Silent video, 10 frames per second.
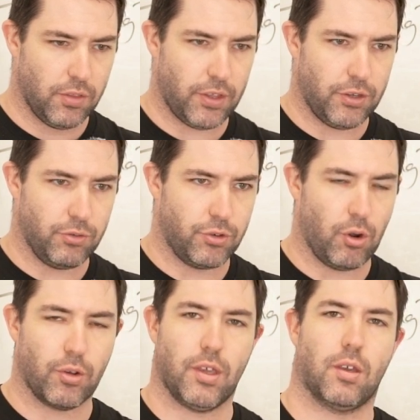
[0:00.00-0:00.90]
that you
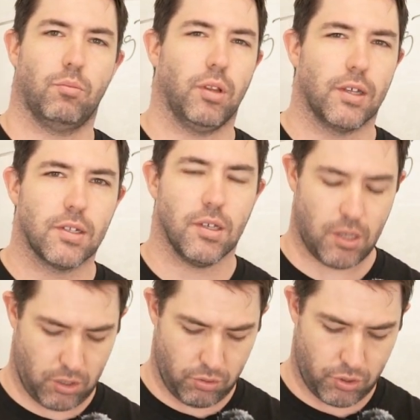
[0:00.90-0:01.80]
don't get complacent
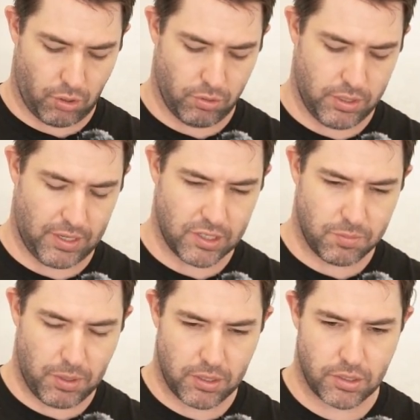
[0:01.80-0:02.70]
and you don't dead
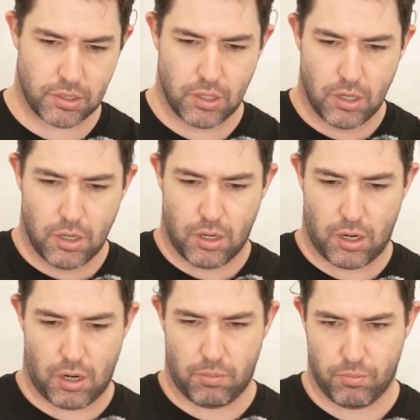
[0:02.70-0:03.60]
space.
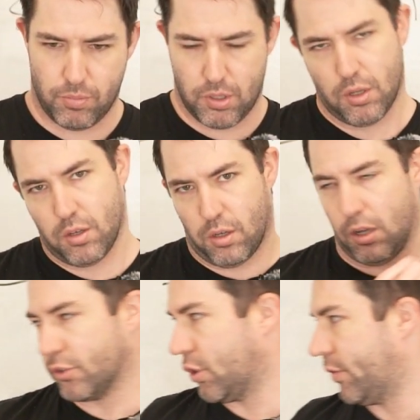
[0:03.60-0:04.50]
I'll
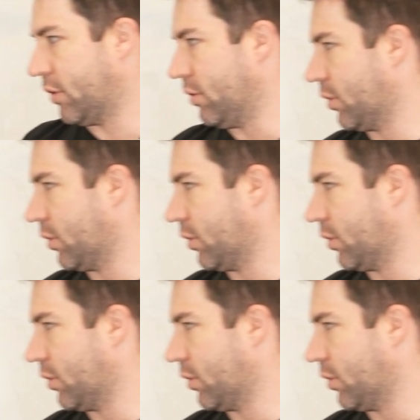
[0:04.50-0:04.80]
show you here really